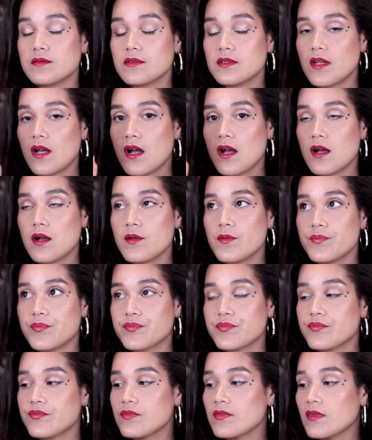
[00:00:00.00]

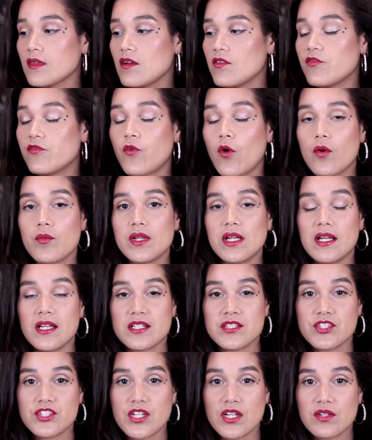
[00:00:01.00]
formula
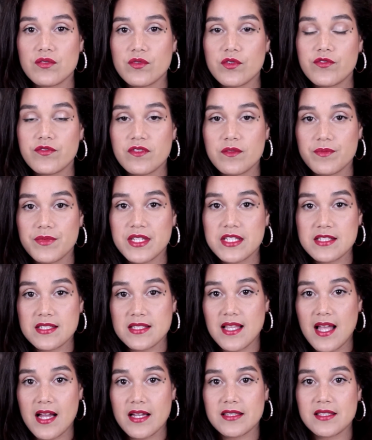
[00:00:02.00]
in general from this
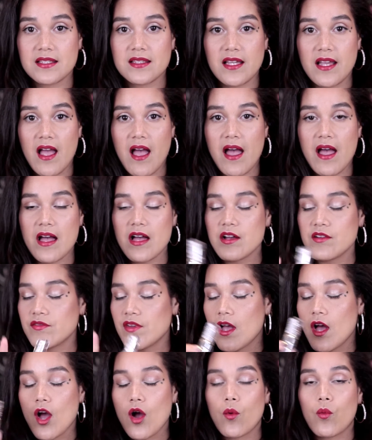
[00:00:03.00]
line that they
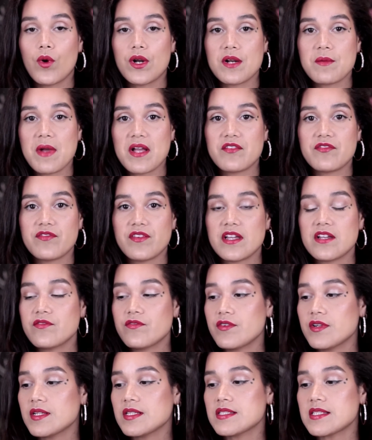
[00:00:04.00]
have, one of my
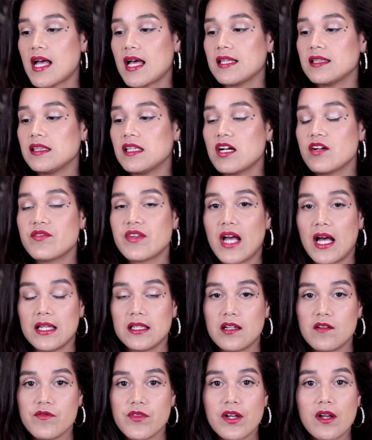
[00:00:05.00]
favorites. I love it. I
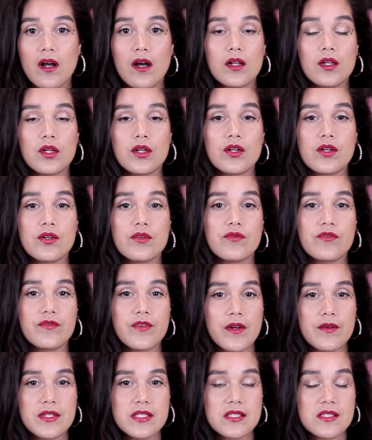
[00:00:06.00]
love the color.
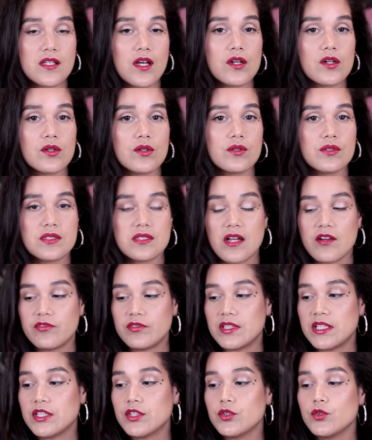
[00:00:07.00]
Very subtle,
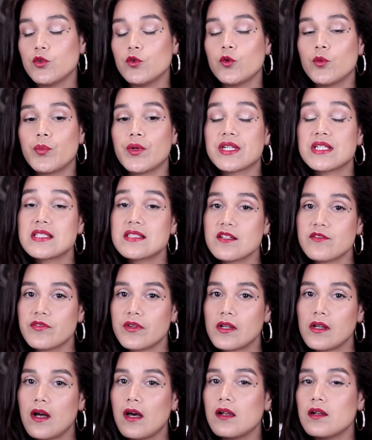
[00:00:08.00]
definitely nude, but a
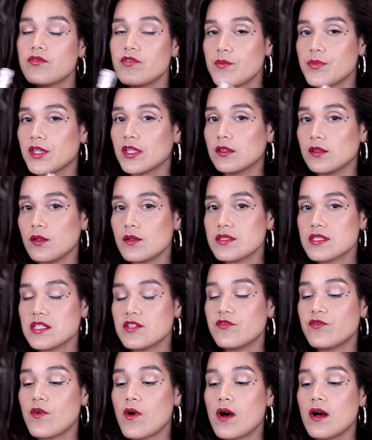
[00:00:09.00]
different color from the
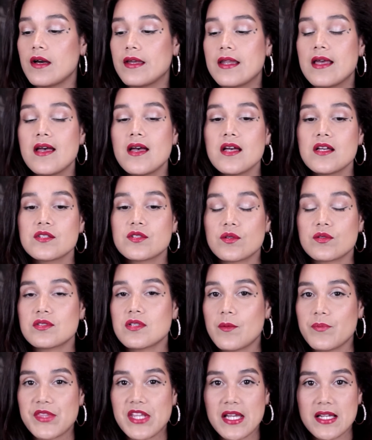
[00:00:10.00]
Glossy Fawn. So
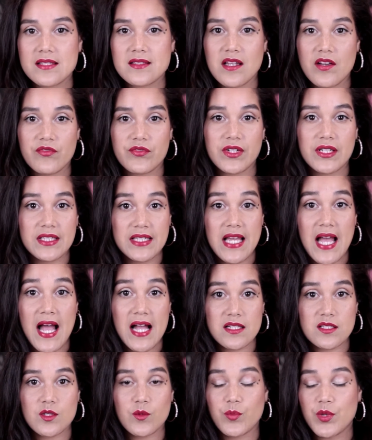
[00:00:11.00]
something I definitely
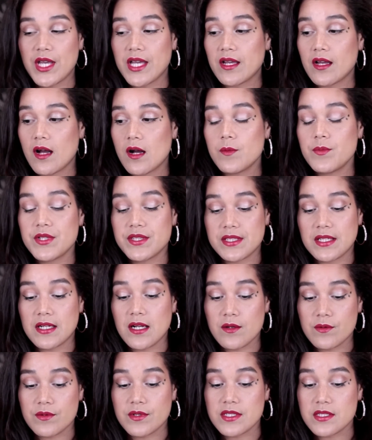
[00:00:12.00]
had to pick up and that
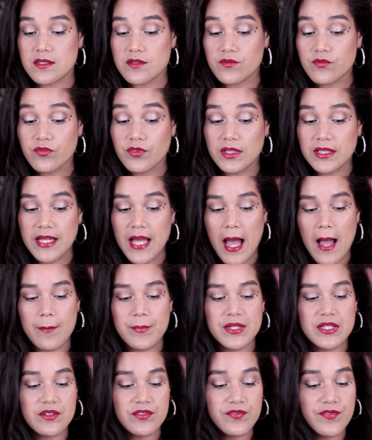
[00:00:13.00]
I was really
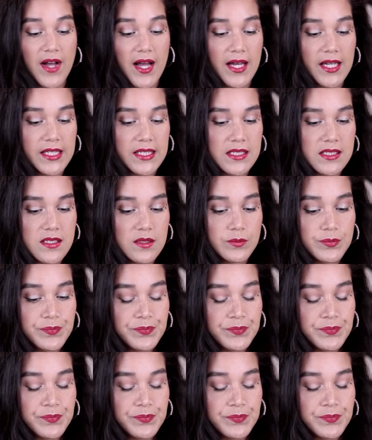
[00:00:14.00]
happy to find.